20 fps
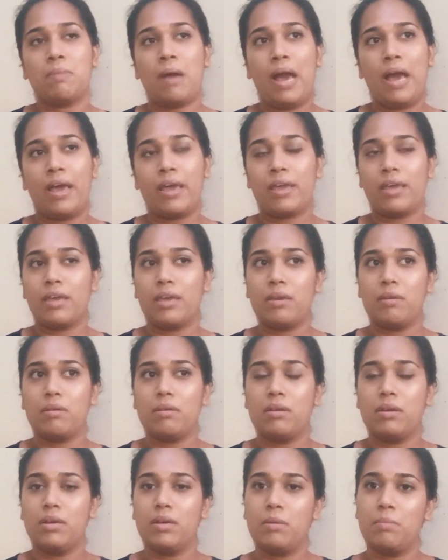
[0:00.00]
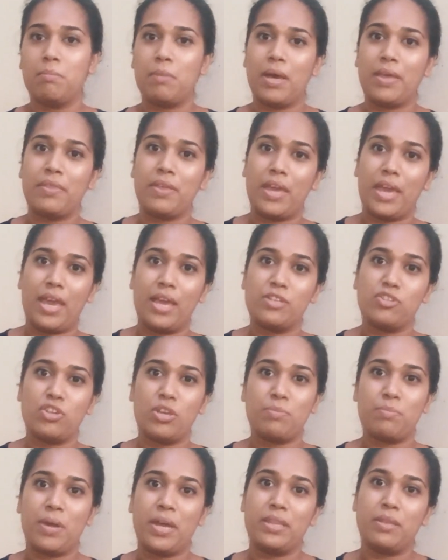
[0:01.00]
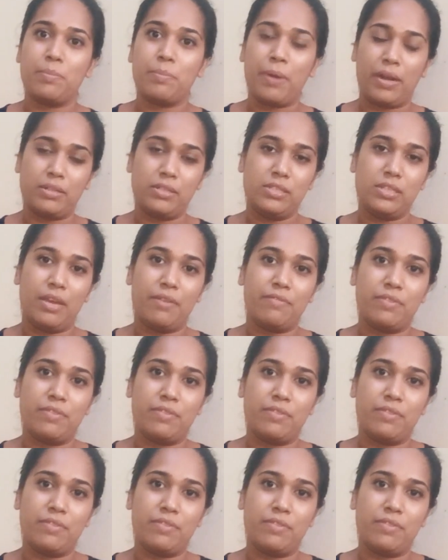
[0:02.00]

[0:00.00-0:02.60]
by the age and by the practice,